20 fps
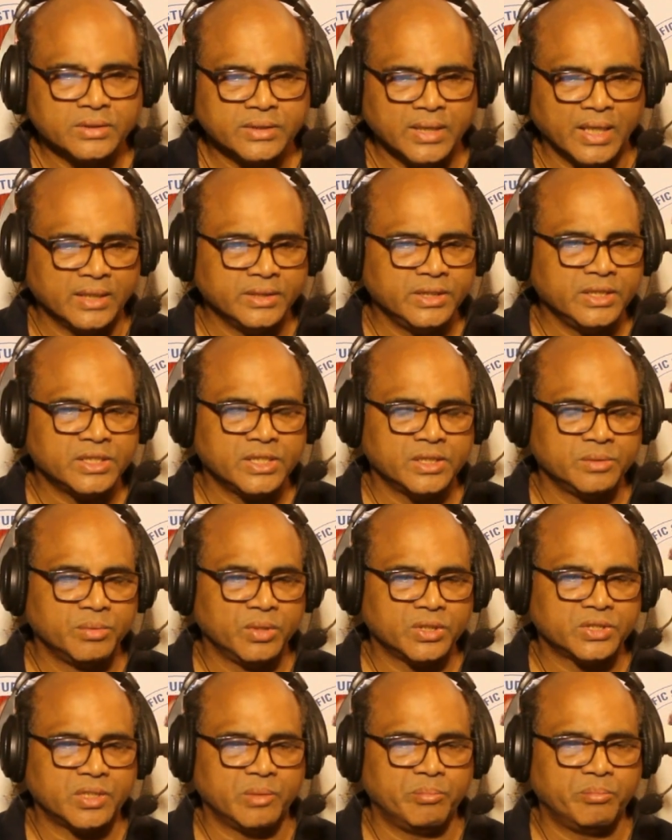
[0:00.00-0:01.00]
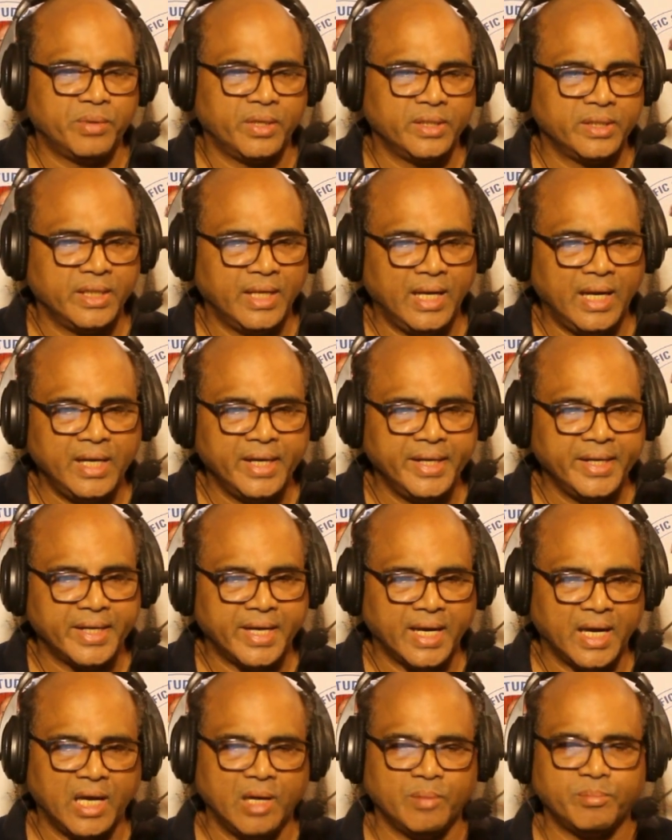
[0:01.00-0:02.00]
yeah, this is most important. The
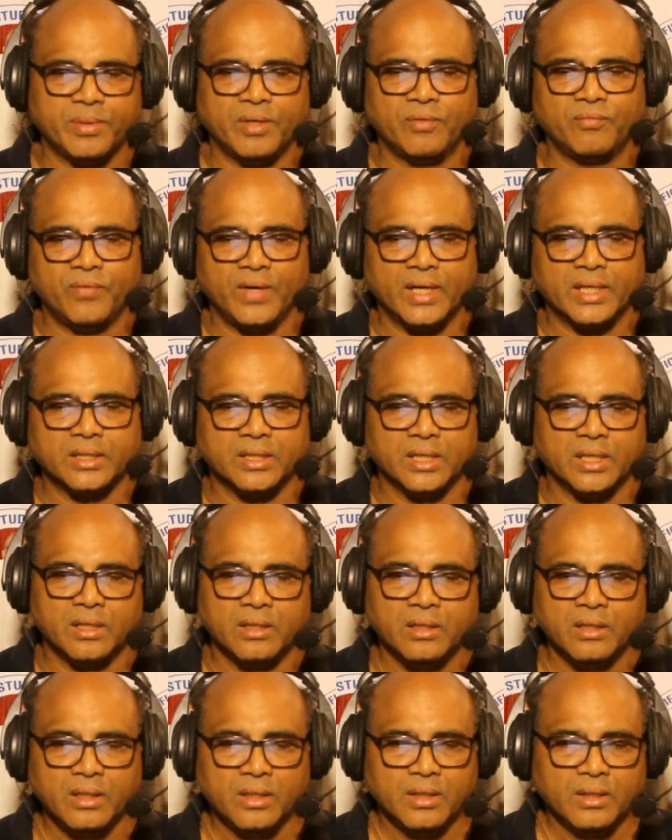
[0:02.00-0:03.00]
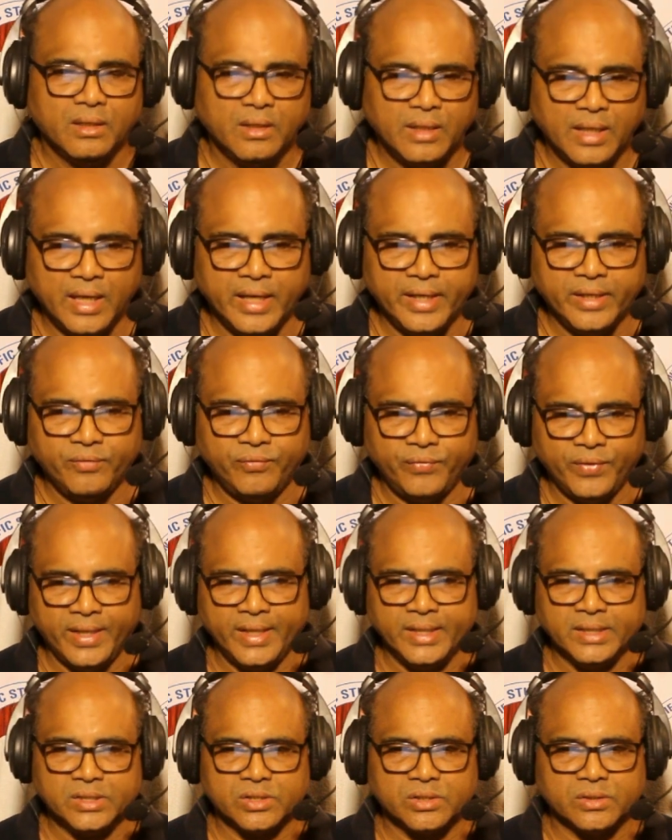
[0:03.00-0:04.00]
LED cap, reflector, LED
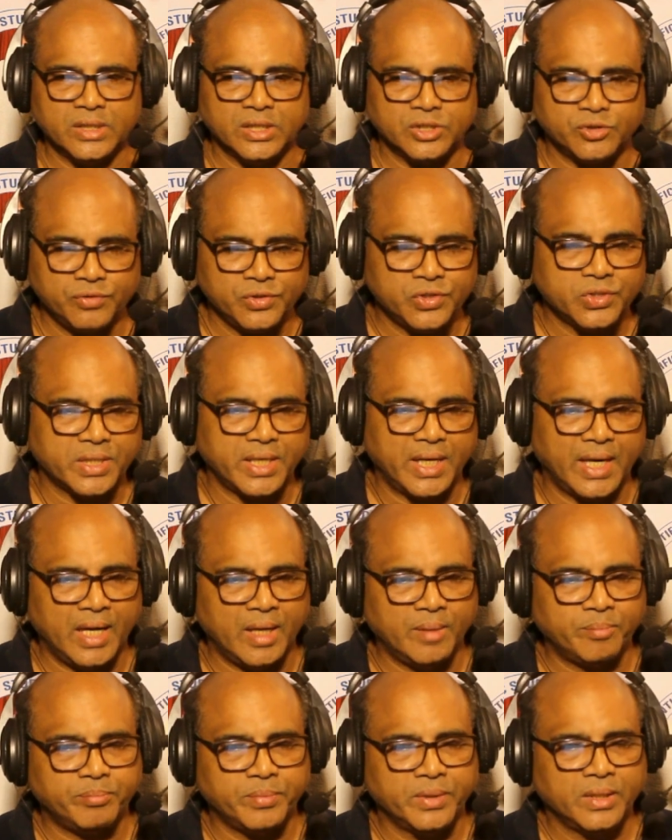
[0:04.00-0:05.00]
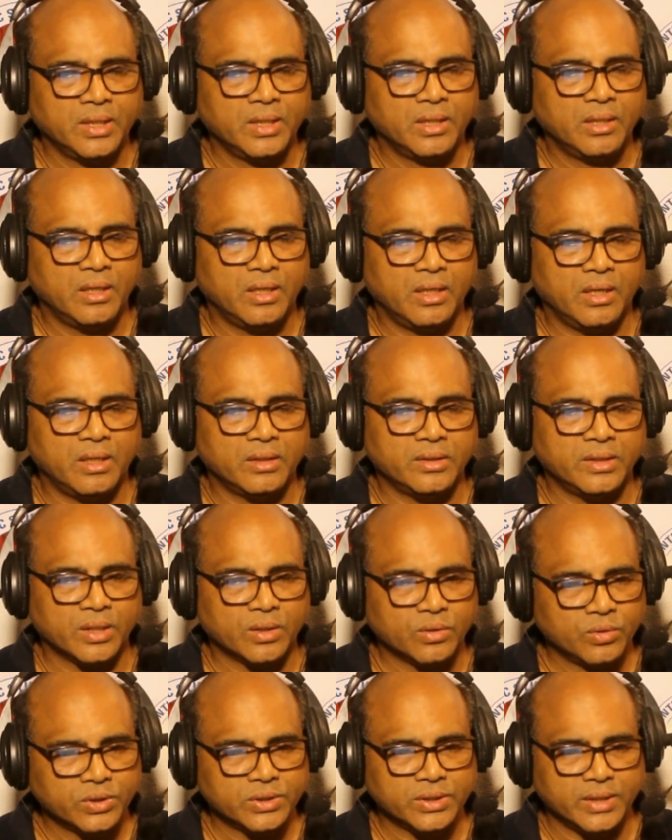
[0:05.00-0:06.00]
face, the switch cap, uh, the
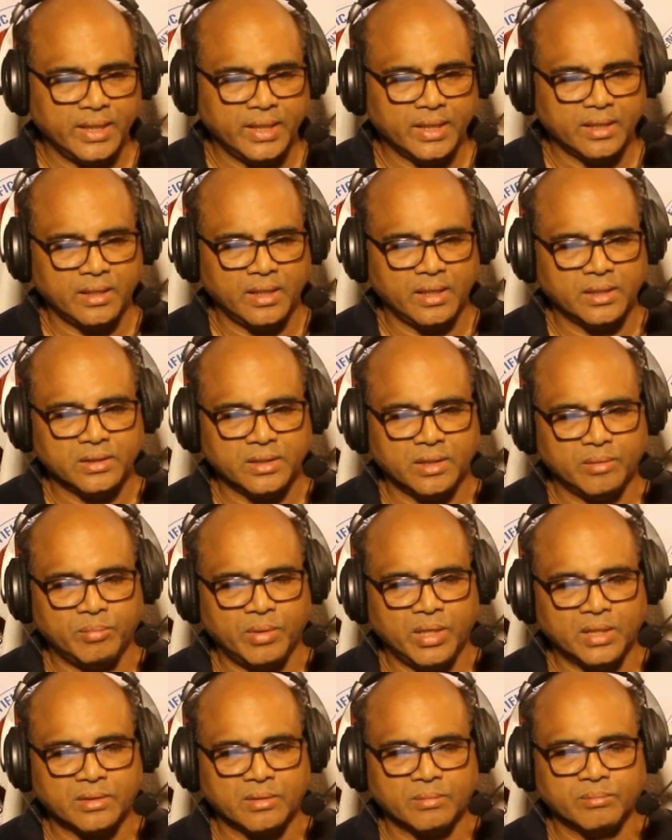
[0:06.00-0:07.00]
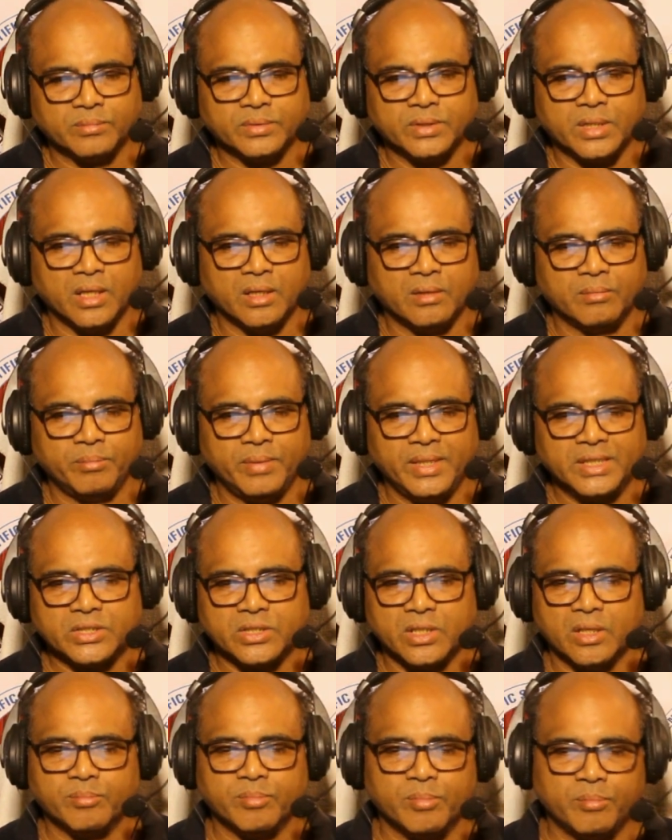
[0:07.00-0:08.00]
gooseneck and the bottom top, base
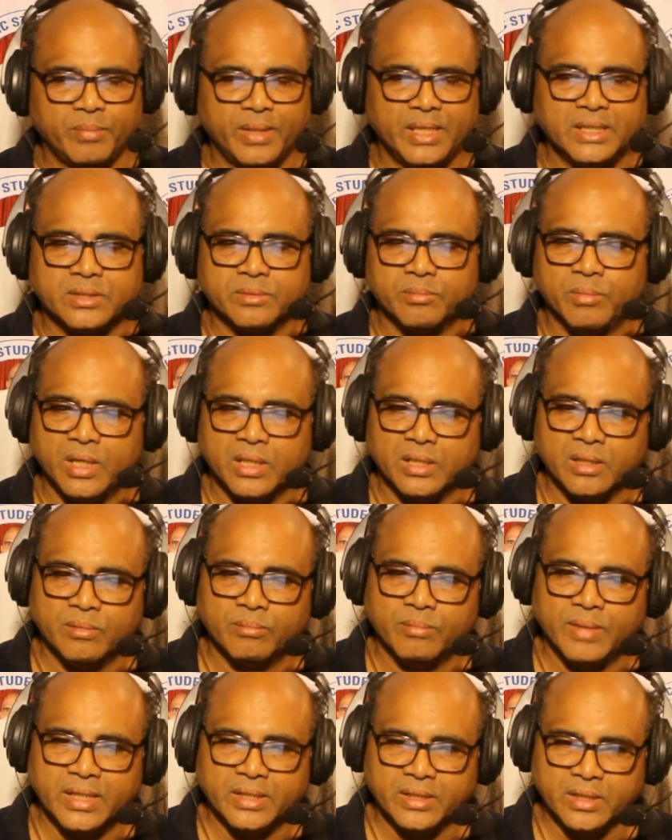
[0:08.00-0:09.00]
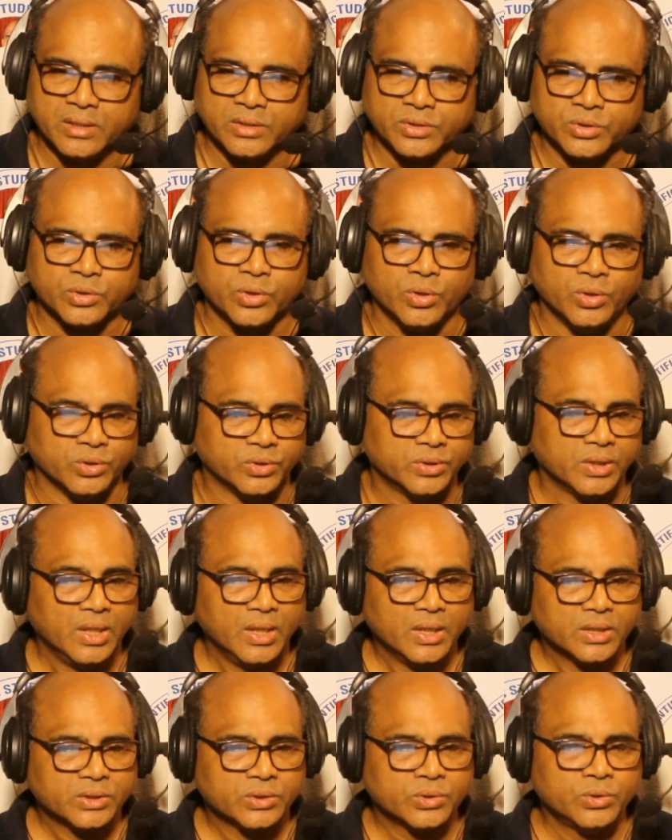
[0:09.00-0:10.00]
top, base bottom and screws.
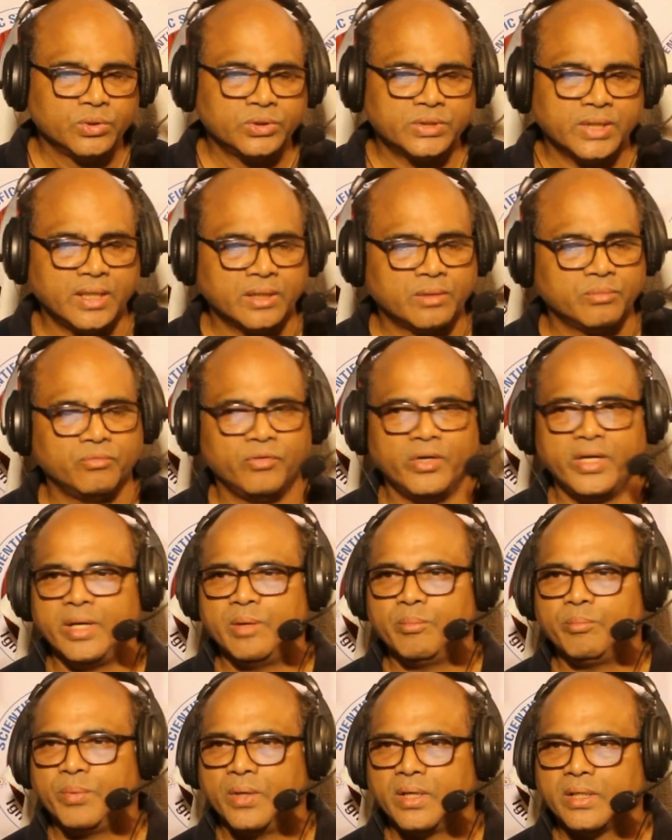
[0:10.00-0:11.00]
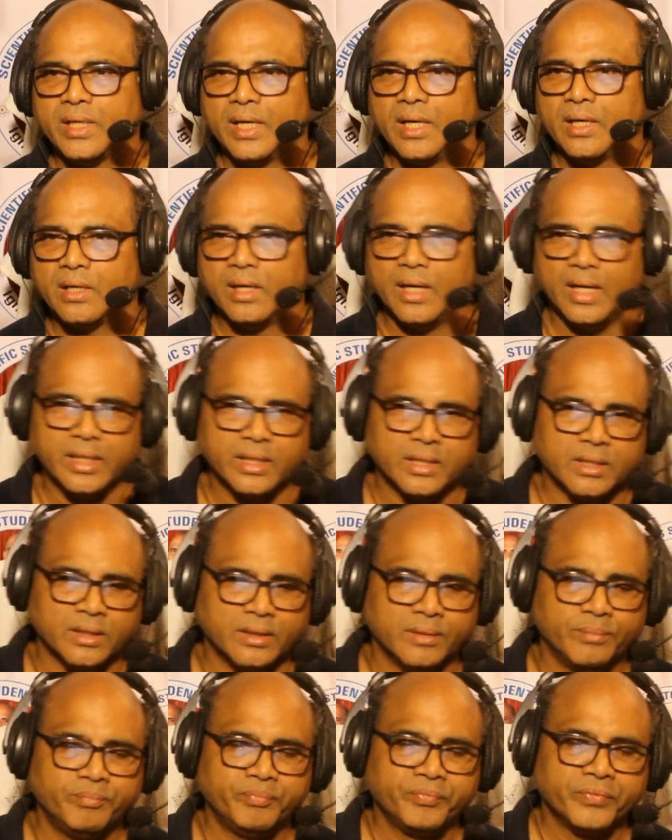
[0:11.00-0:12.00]
Screws are very important like
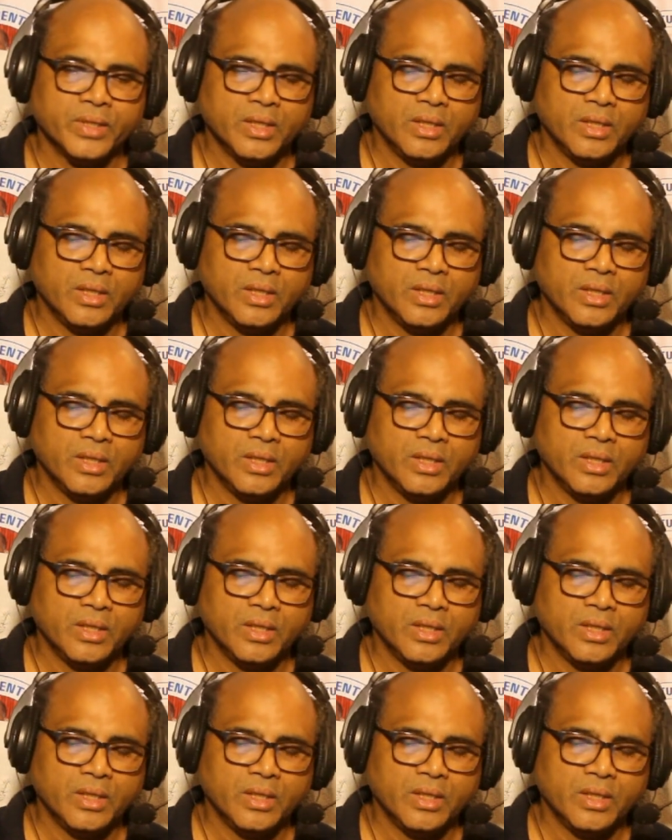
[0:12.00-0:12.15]
um,